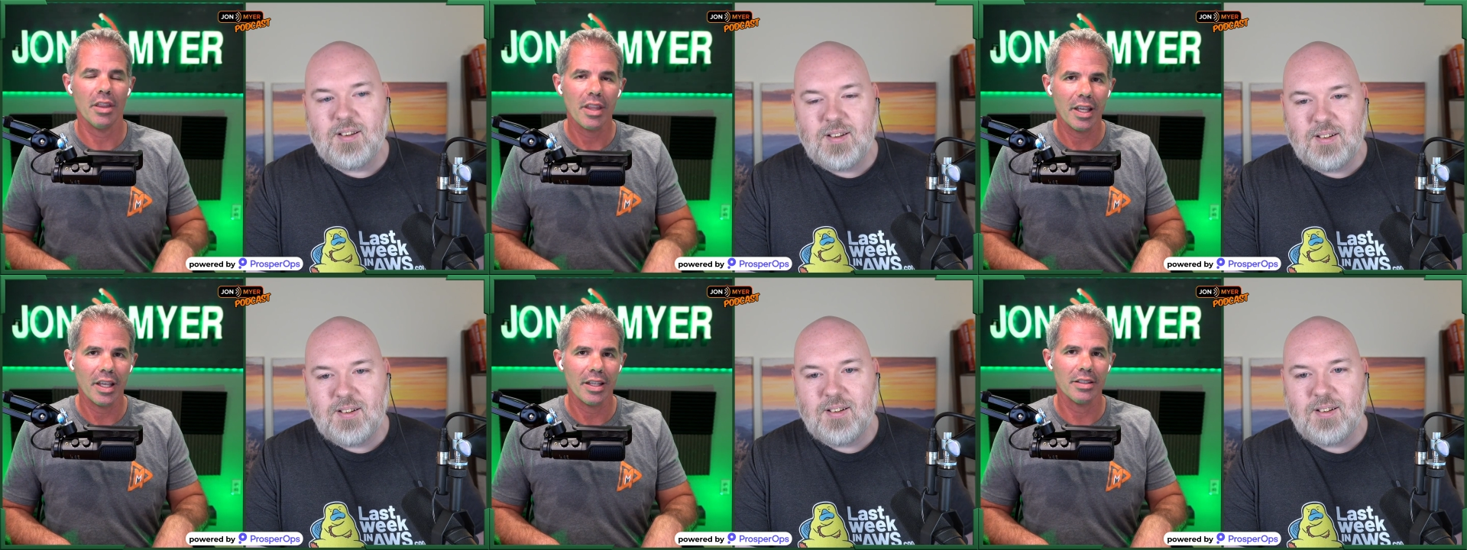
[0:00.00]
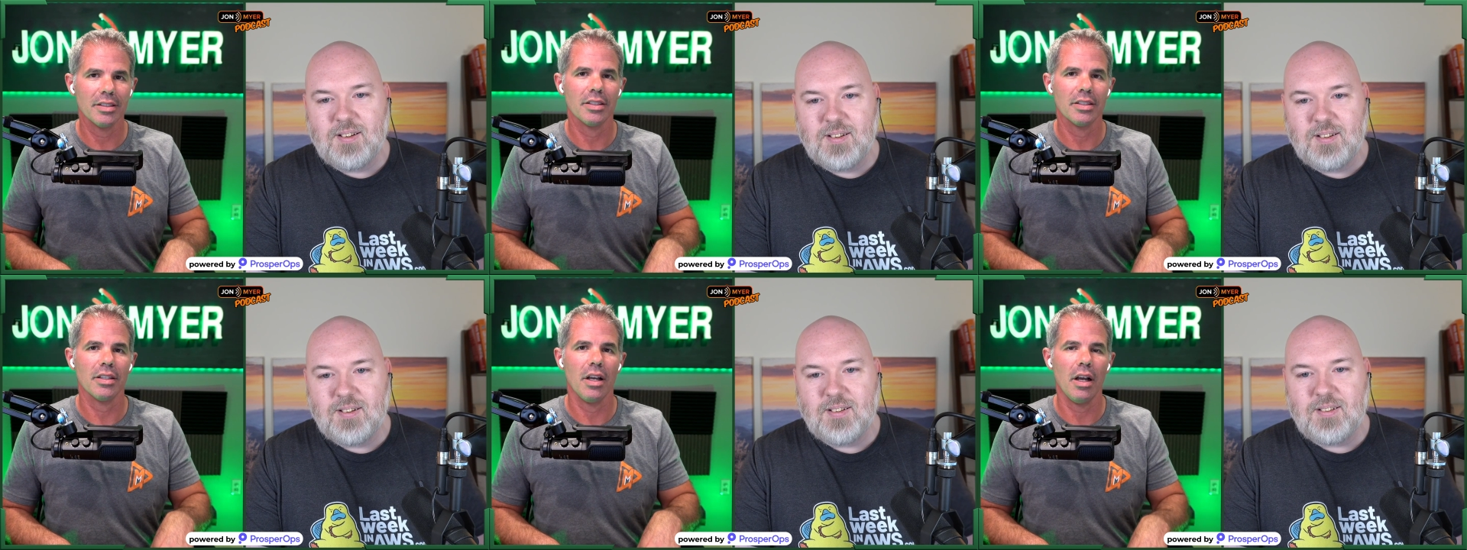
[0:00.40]

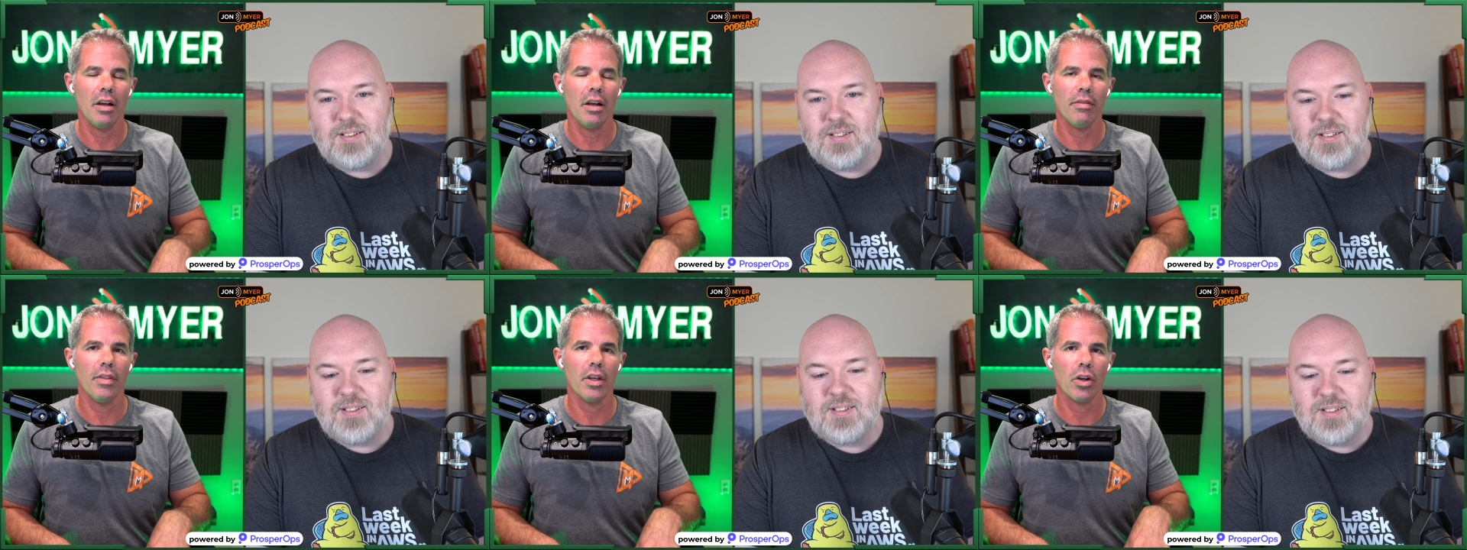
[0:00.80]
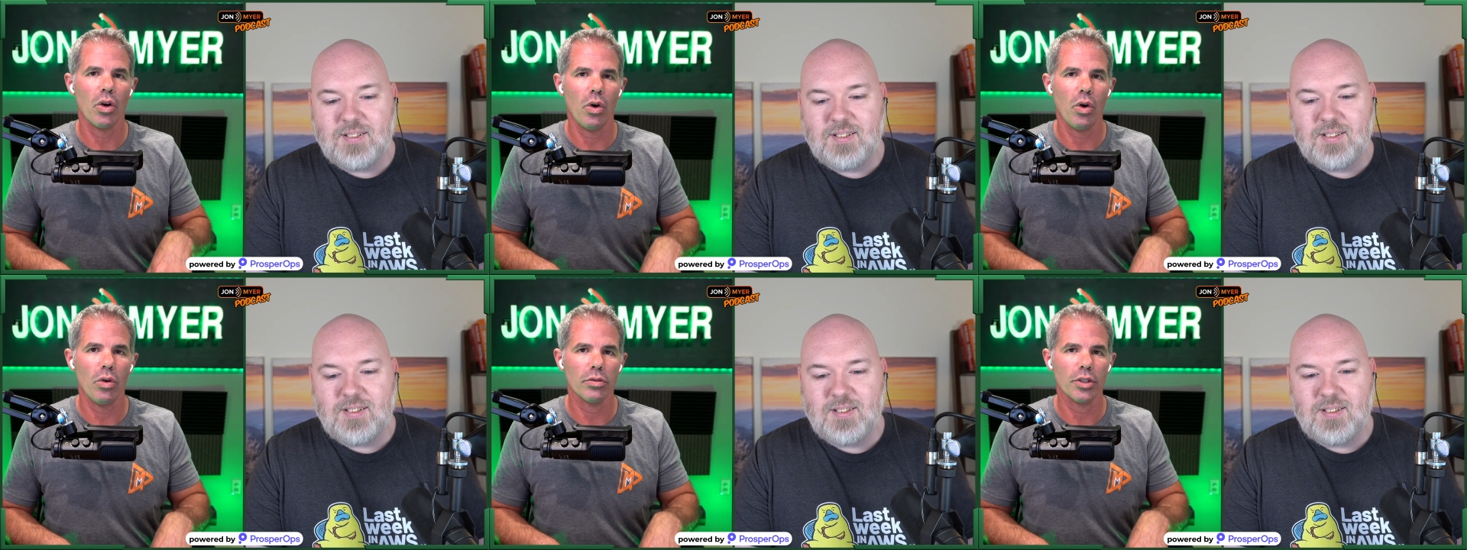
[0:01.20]
Speaker 1: things of the
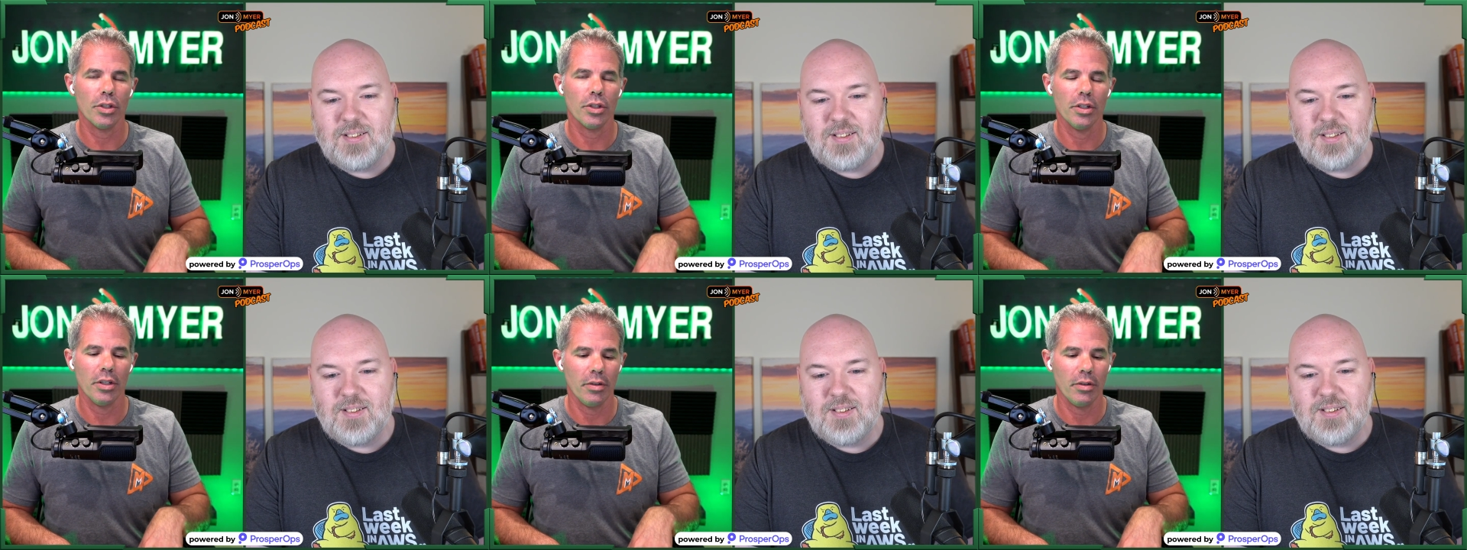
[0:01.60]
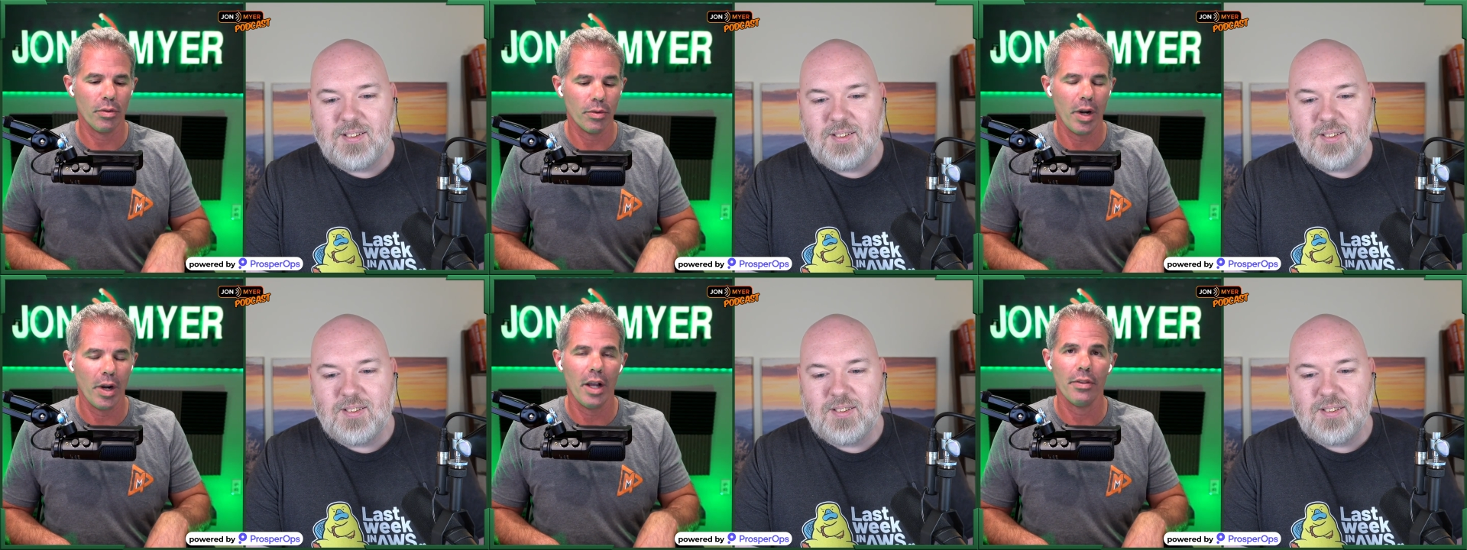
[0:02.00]
culture
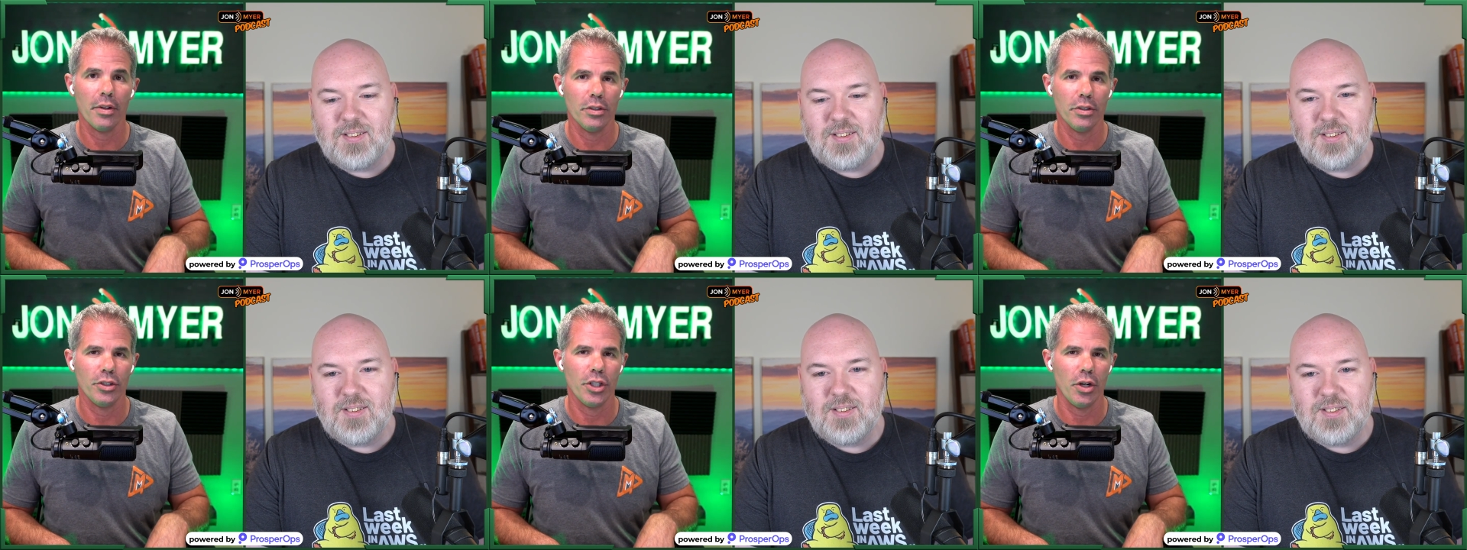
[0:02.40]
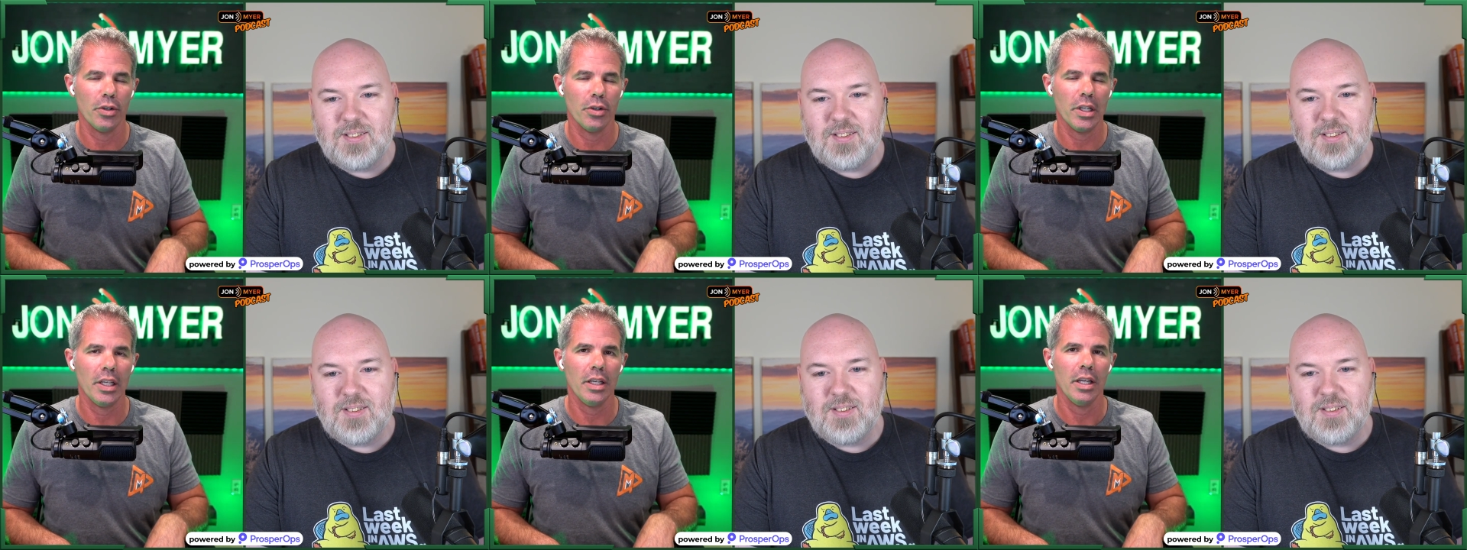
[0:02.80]
throughout their
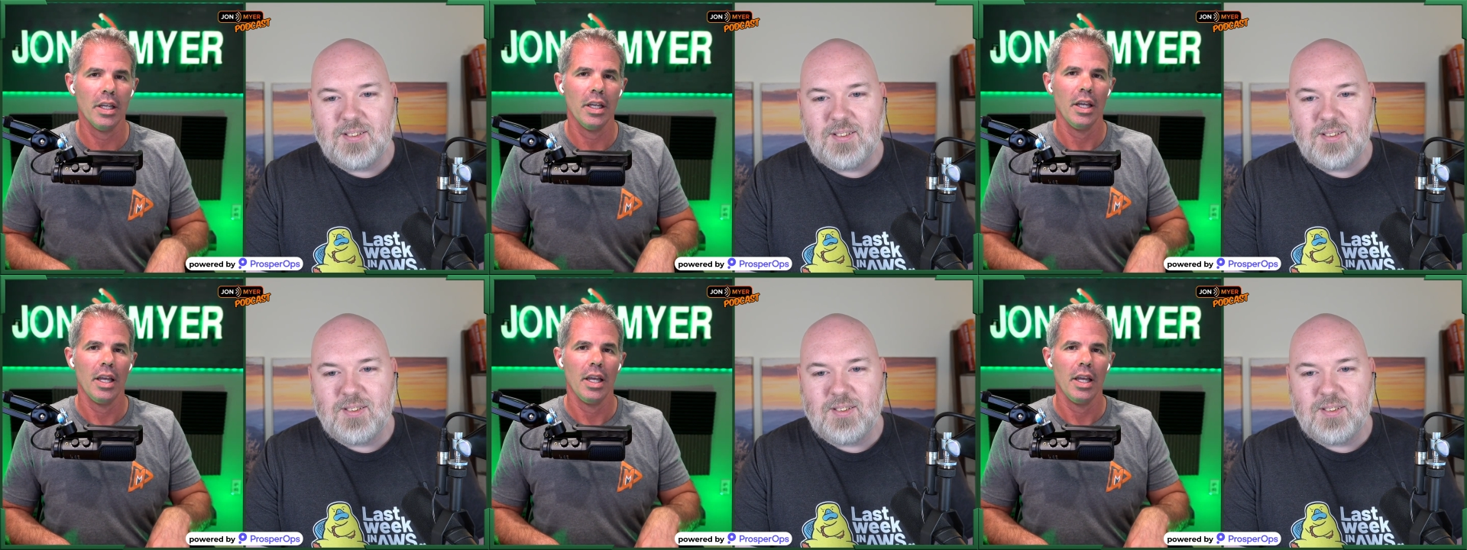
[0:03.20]
journey.